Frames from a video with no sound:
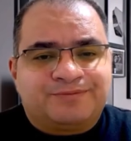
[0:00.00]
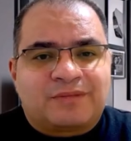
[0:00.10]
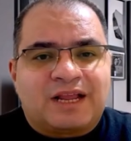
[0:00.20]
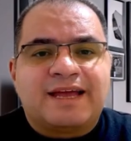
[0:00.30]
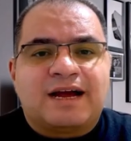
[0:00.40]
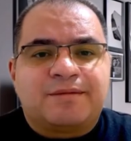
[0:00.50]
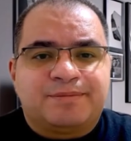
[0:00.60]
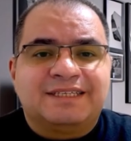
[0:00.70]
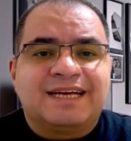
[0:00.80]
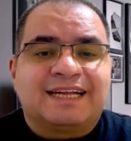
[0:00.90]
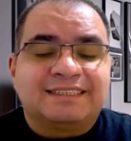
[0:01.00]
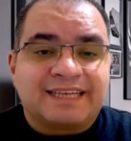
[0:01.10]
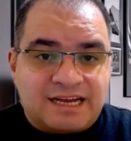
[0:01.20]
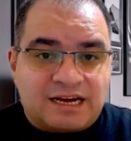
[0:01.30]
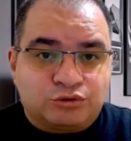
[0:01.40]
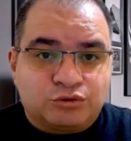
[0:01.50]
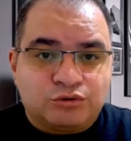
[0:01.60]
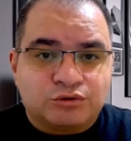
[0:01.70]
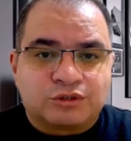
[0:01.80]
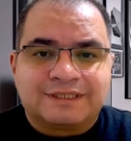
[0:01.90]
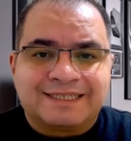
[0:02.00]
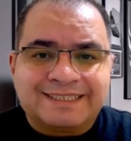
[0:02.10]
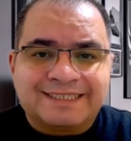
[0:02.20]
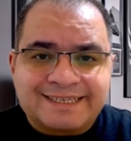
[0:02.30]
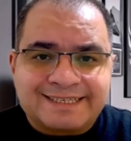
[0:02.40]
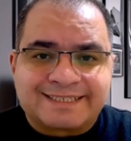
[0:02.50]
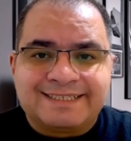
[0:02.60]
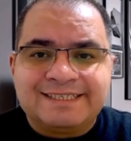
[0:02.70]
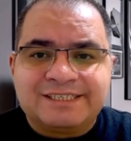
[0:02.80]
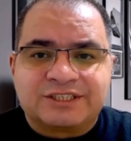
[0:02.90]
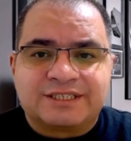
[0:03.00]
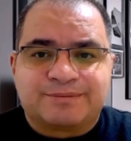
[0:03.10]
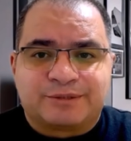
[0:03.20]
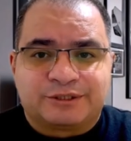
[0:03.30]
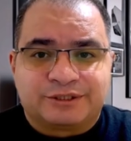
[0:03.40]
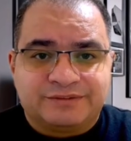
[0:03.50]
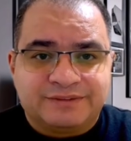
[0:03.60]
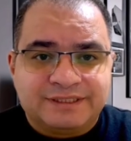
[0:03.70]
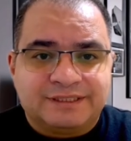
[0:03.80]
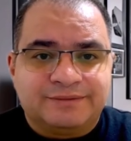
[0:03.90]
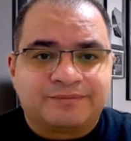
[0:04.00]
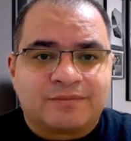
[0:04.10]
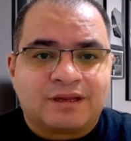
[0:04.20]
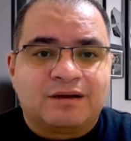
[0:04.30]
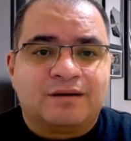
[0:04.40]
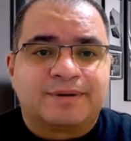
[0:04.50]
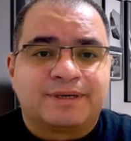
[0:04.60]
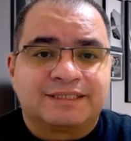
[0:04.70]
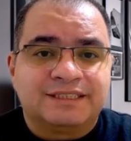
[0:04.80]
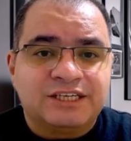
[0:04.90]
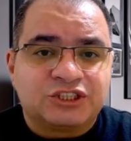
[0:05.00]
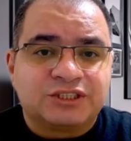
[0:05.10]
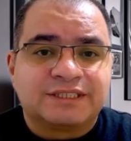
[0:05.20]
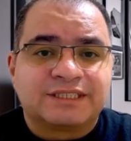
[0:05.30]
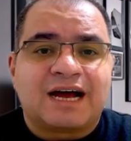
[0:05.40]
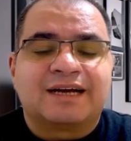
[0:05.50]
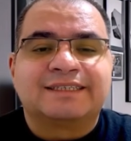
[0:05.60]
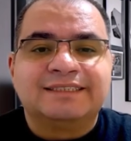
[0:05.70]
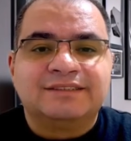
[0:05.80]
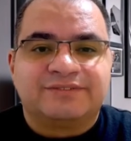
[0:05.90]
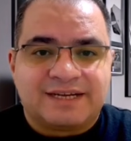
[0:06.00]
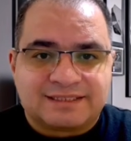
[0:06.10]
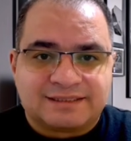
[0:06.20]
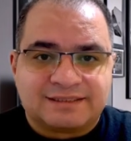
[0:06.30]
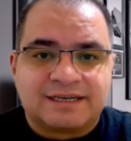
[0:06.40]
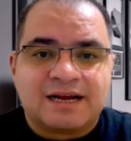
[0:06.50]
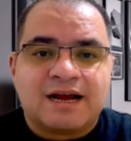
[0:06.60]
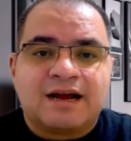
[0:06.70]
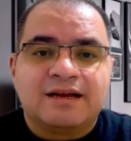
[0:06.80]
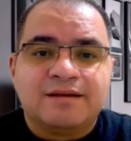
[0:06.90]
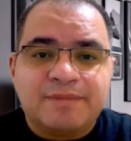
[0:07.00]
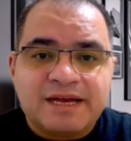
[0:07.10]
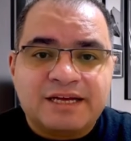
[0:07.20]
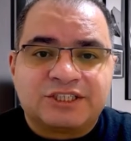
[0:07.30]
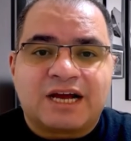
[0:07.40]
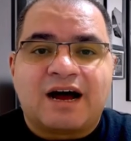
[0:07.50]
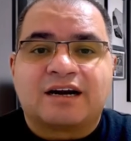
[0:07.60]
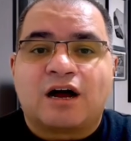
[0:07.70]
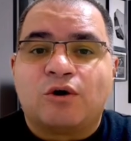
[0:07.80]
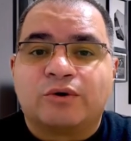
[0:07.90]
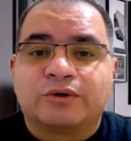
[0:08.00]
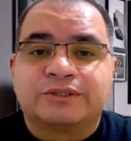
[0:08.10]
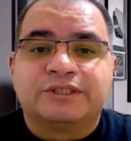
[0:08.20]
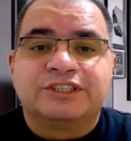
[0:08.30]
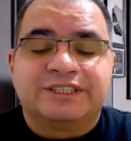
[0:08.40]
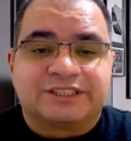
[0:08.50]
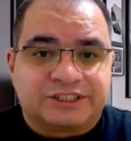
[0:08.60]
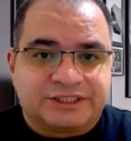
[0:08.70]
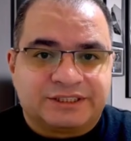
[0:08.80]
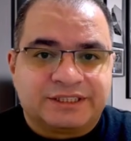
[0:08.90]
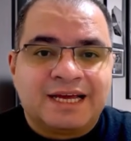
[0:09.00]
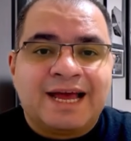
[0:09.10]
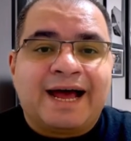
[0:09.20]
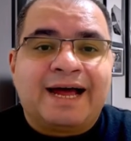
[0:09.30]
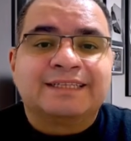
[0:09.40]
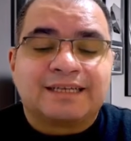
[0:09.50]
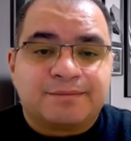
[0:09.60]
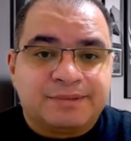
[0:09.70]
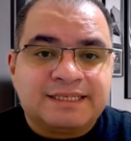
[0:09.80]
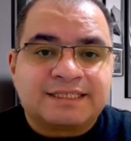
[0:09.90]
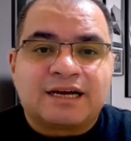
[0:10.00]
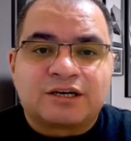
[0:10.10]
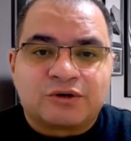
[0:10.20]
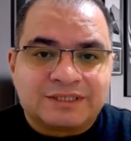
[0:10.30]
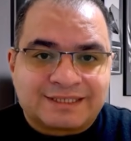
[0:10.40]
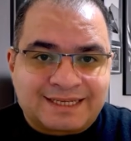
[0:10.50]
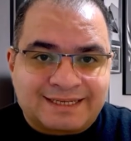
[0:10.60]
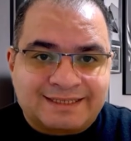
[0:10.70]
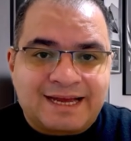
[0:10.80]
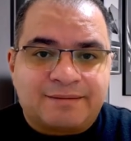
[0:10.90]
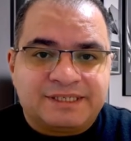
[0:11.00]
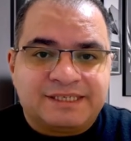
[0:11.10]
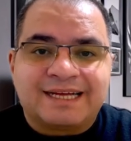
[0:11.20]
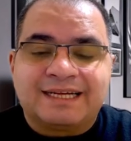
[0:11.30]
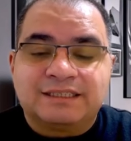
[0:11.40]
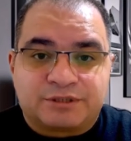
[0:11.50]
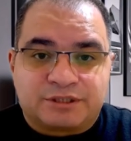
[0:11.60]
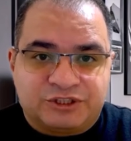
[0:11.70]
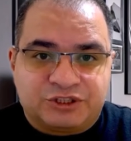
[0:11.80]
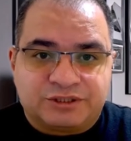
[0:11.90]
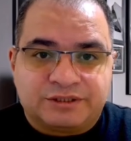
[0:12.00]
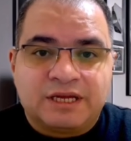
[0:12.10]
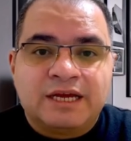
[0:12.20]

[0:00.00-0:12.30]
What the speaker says: AiPPT and AI tools seriously increase productivity. Presentations are ready faster, images are auto-generated, and templates are constantly updated and professional.